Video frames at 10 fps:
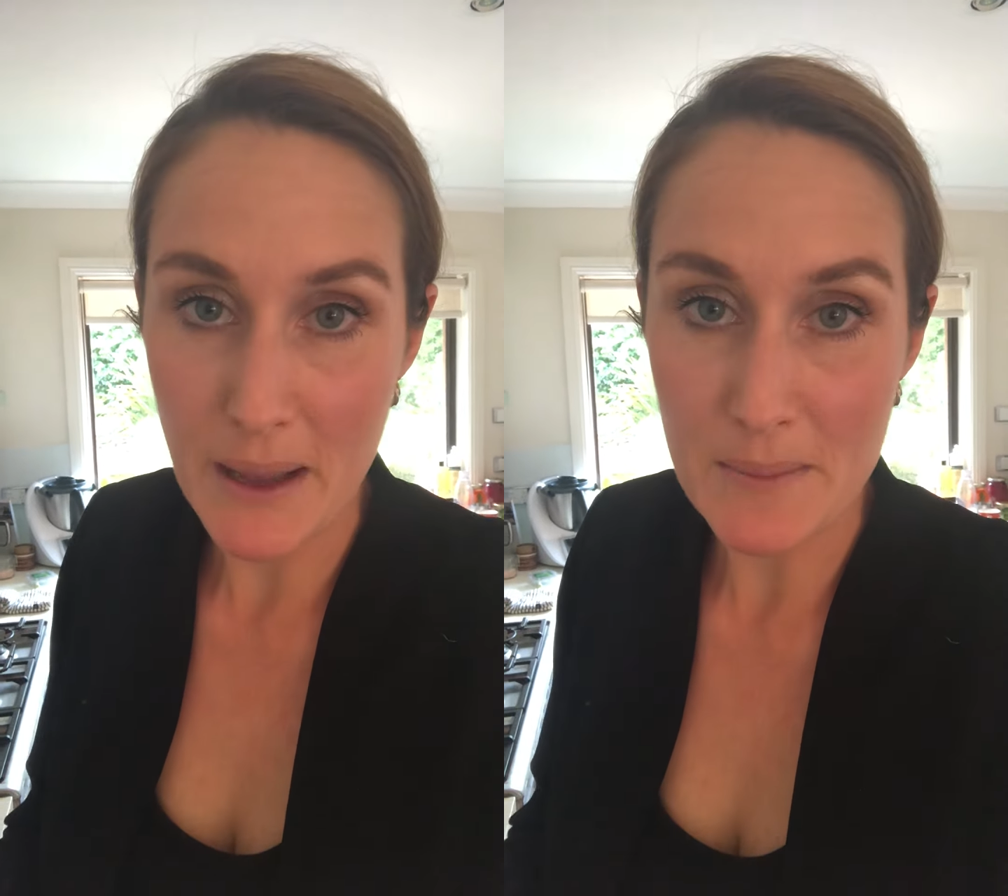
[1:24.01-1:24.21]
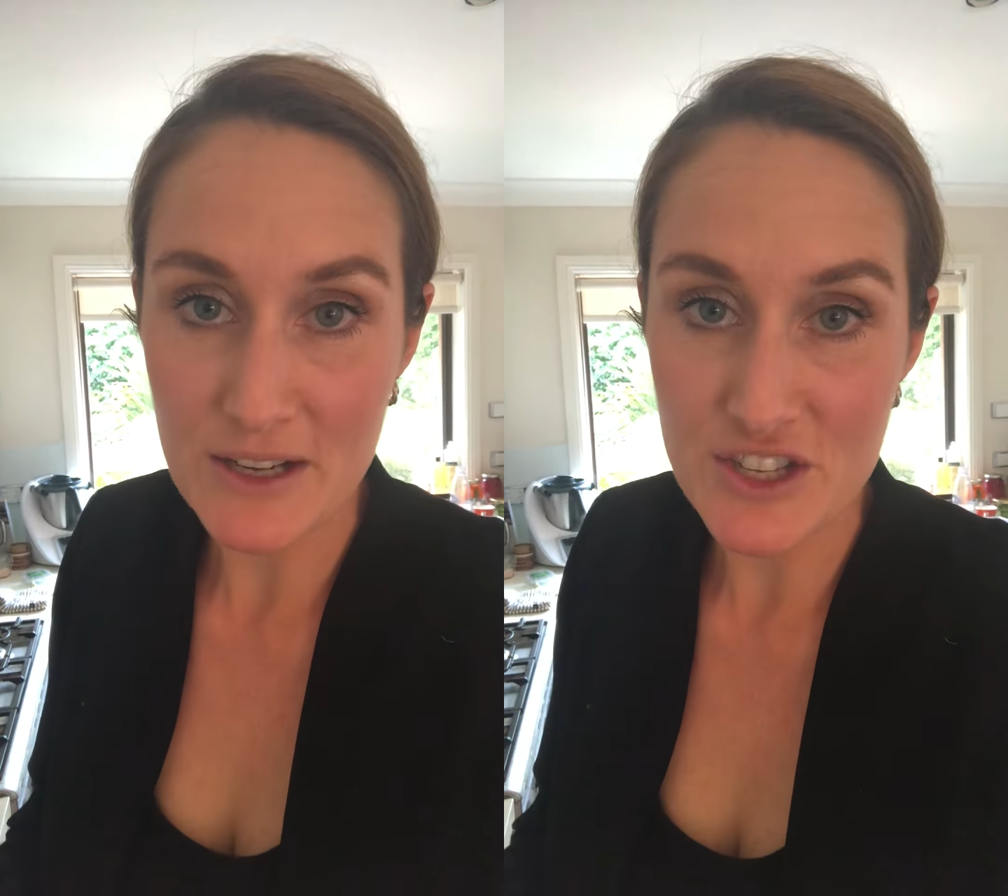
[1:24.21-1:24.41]

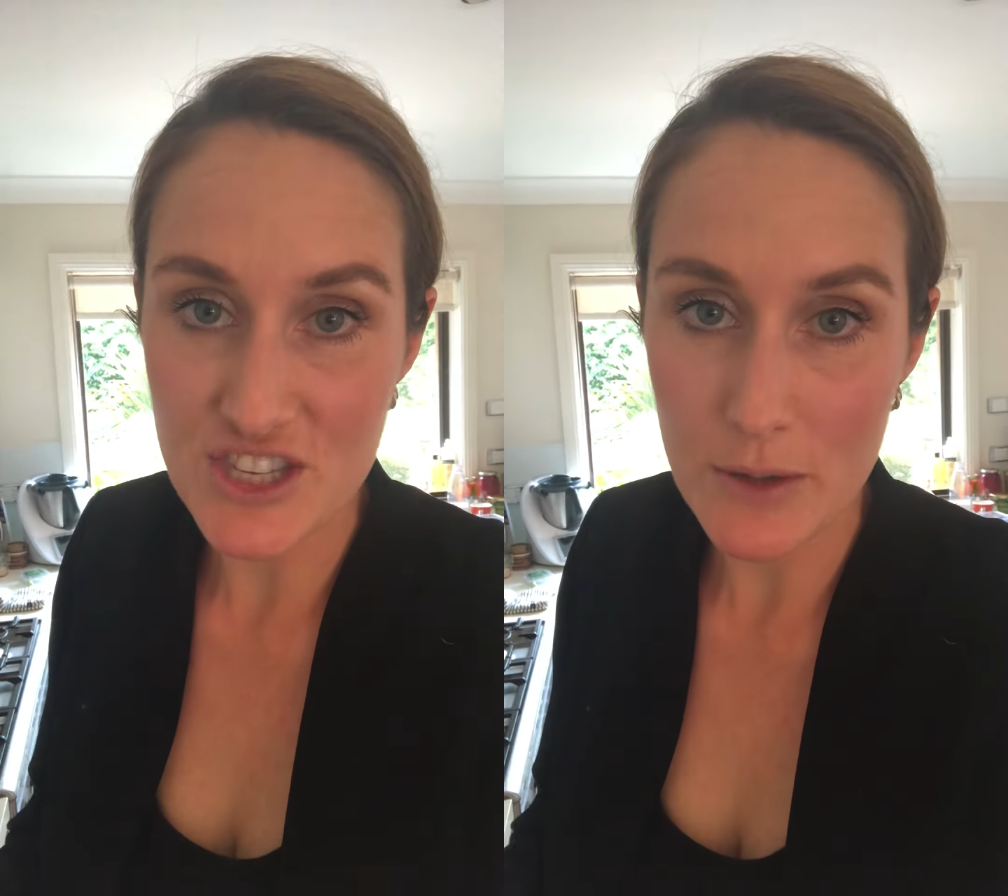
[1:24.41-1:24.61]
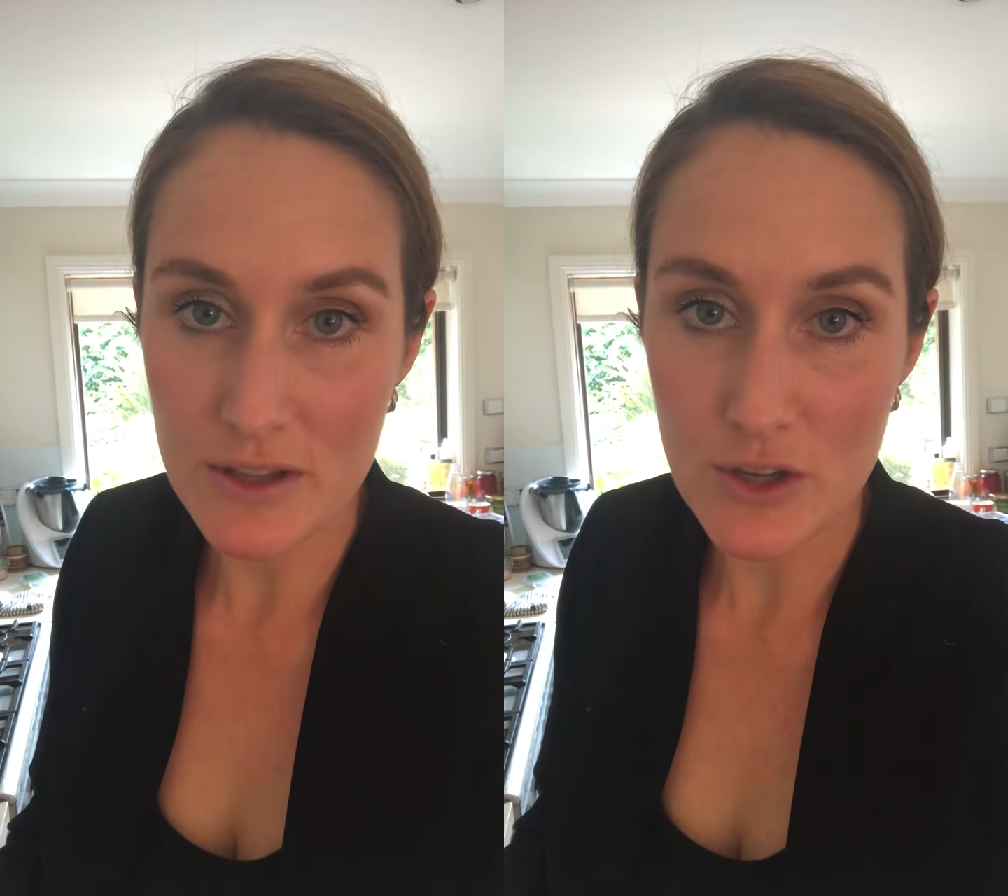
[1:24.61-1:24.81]
I'm going to
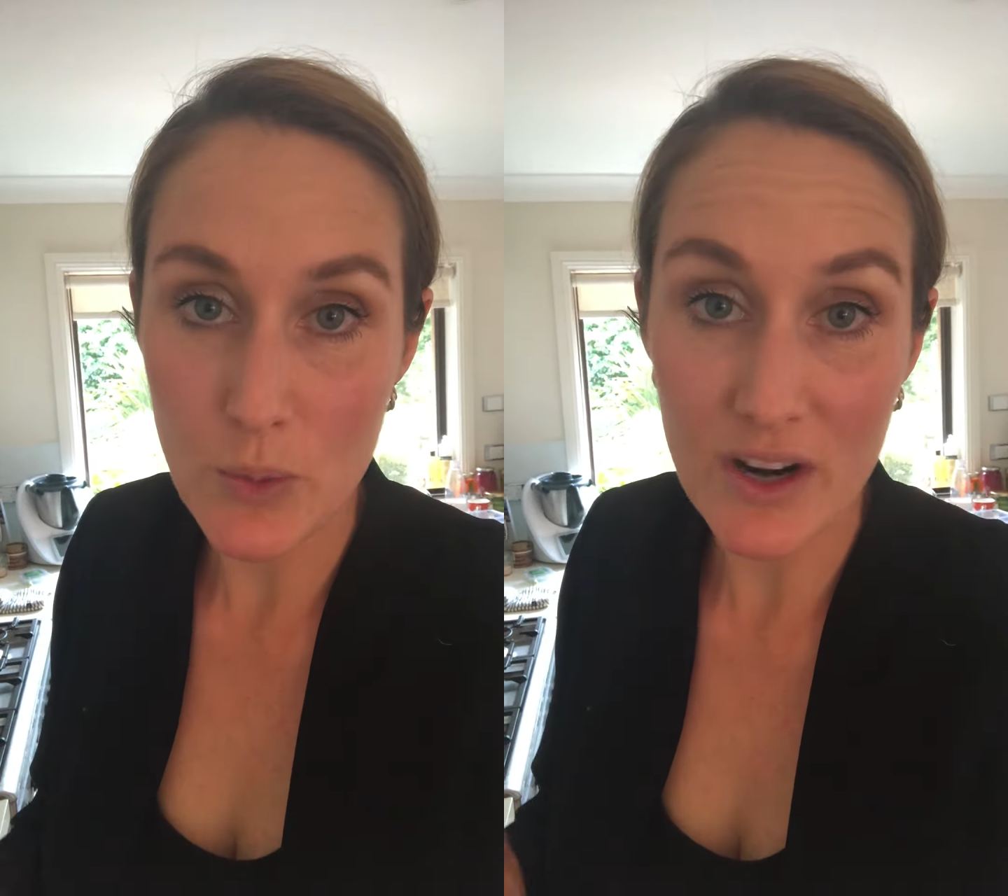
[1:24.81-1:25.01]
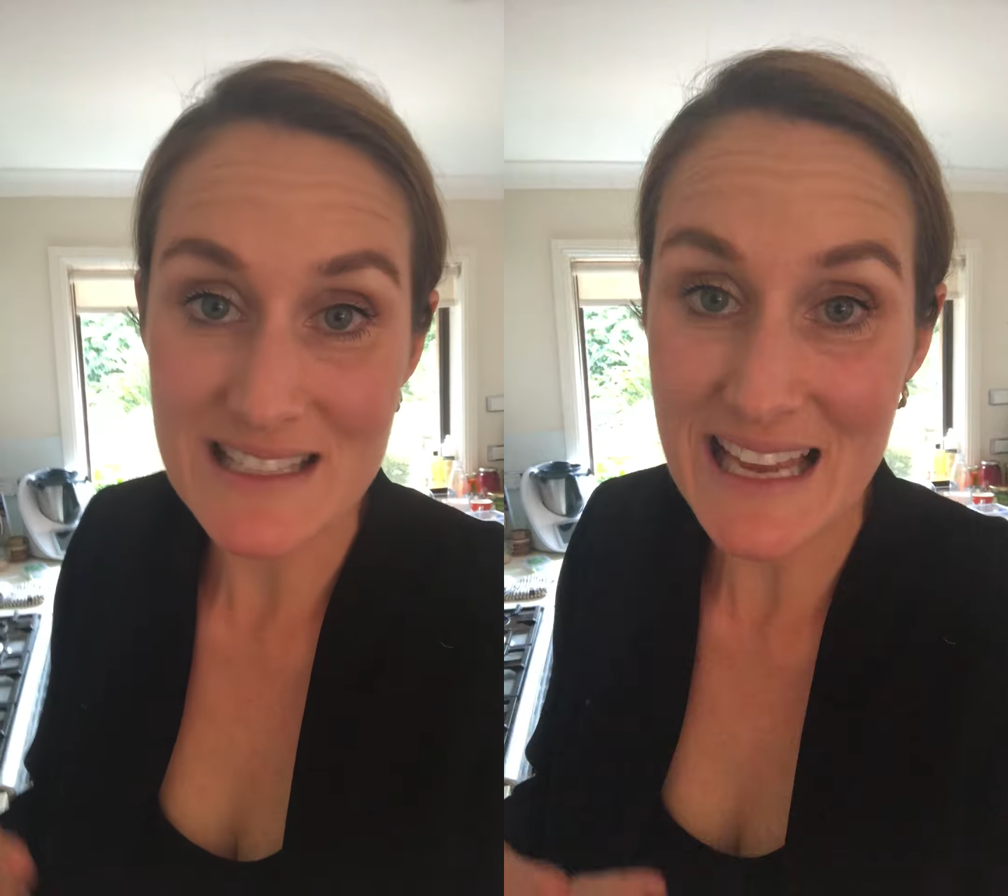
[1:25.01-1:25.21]
share with you
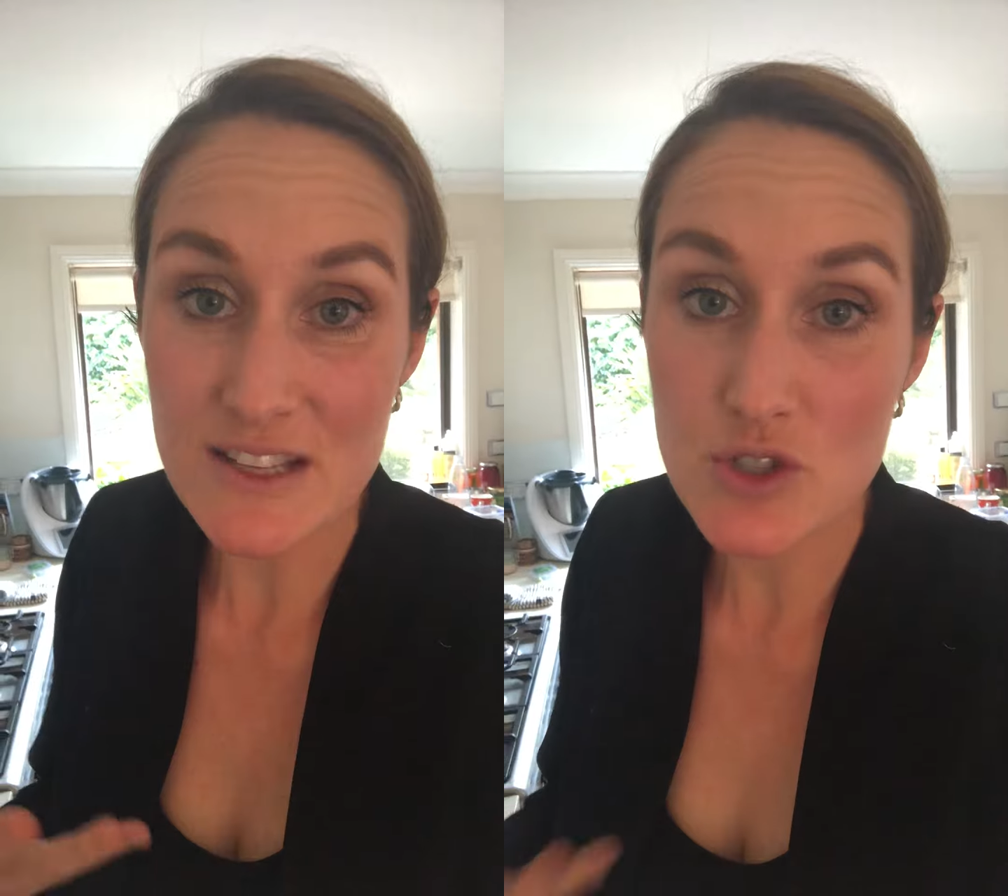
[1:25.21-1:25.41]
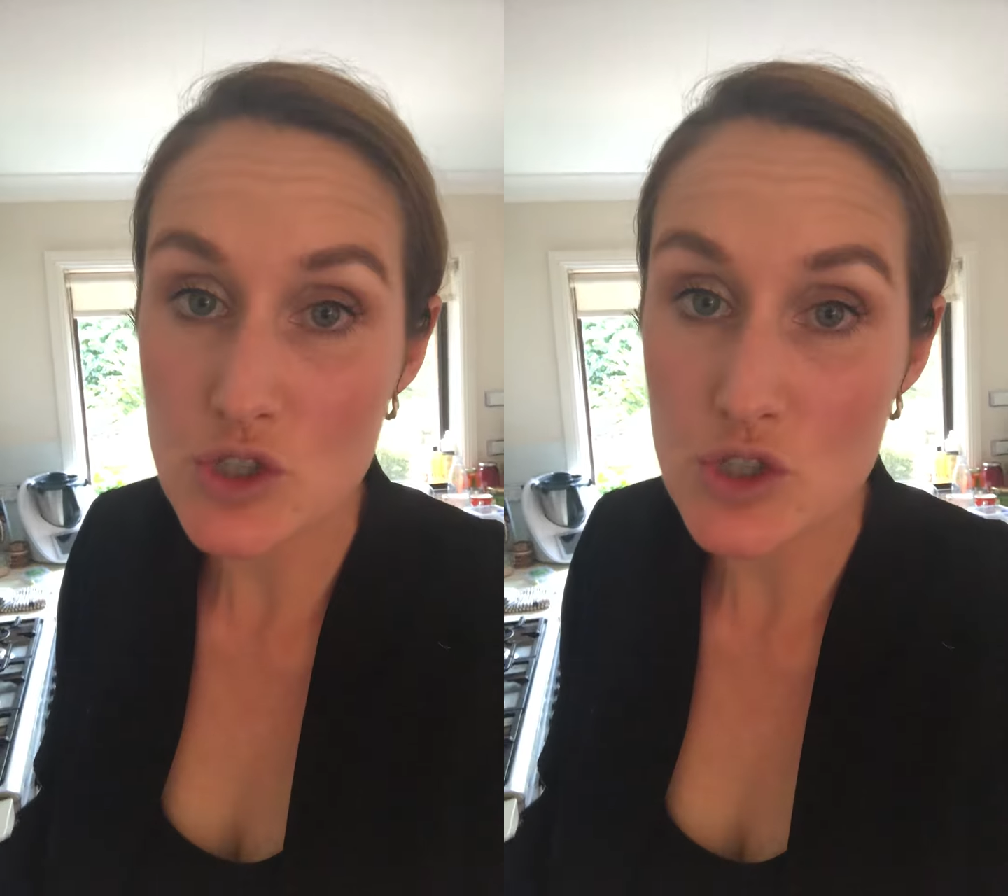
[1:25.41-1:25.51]
where it takes